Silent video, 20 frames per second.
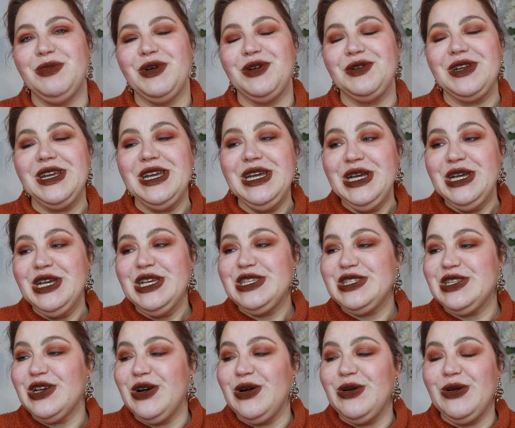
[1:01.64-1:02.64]
about.
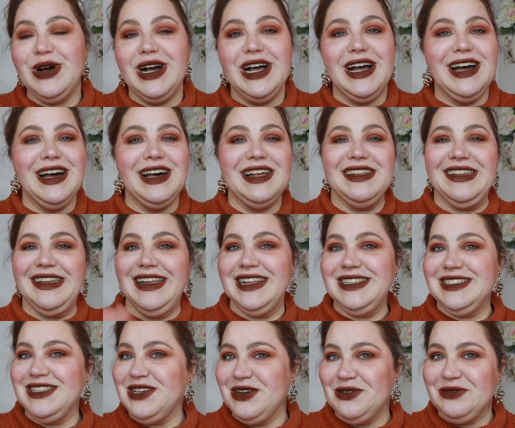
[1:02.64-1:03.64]
So
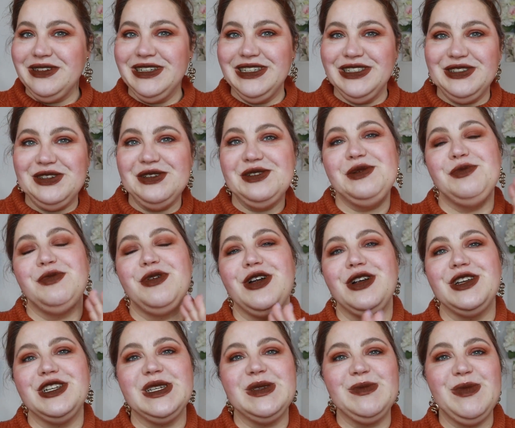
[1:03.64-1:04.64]
let's go into the
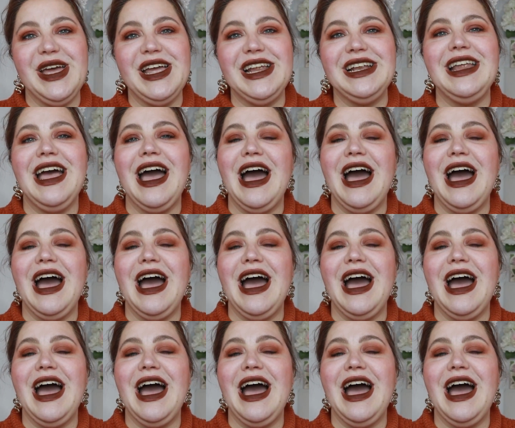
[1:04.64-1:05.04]
project pan,